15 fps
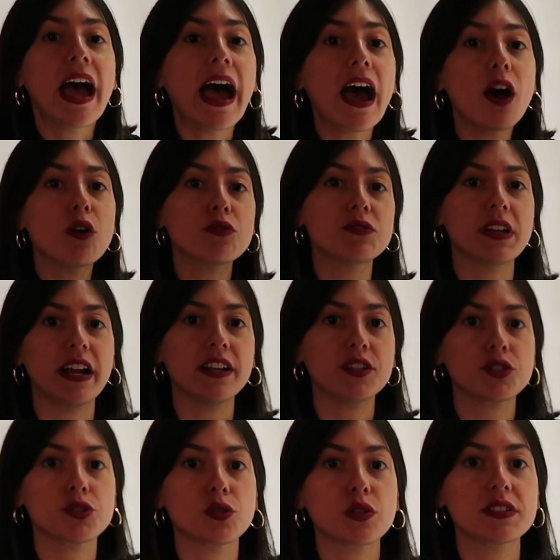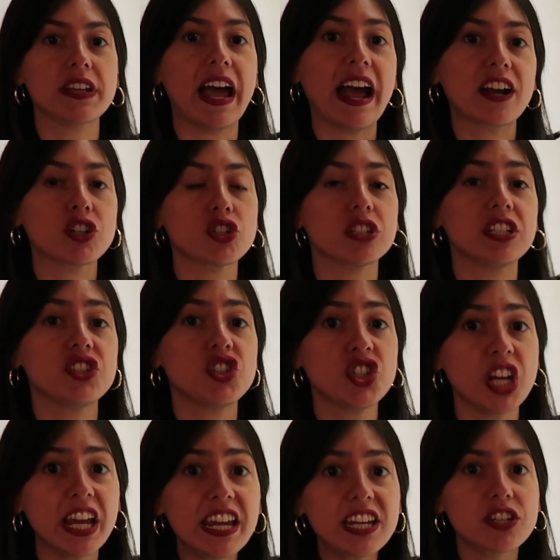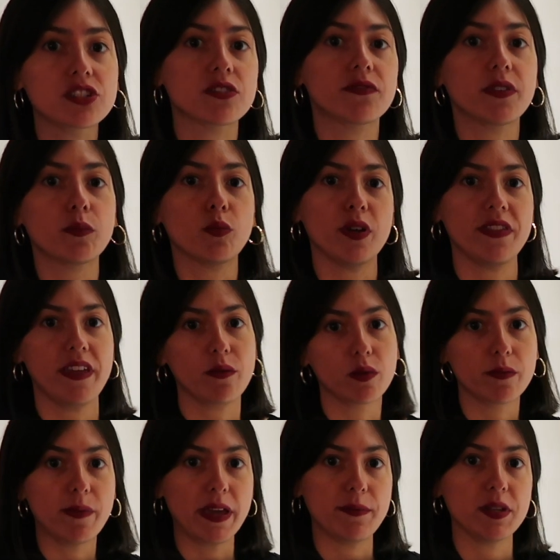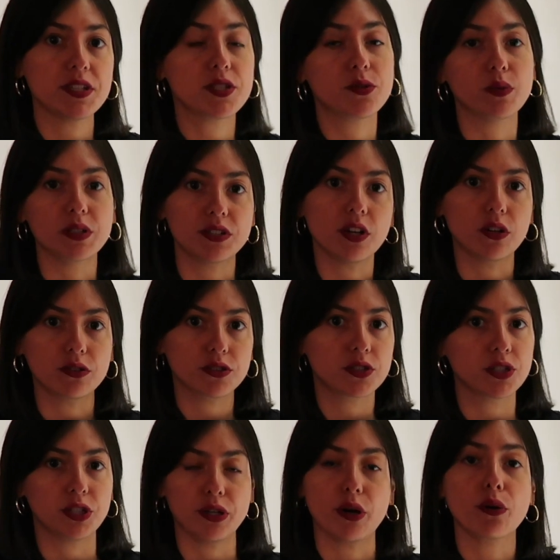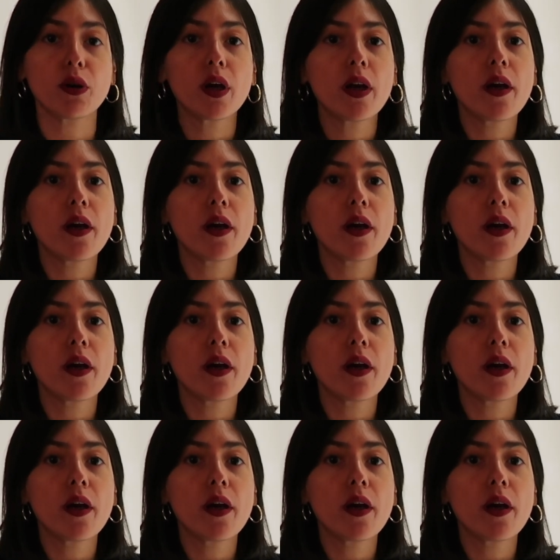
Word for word: how dinosaurs actually changed from when they were babies to adults. You know,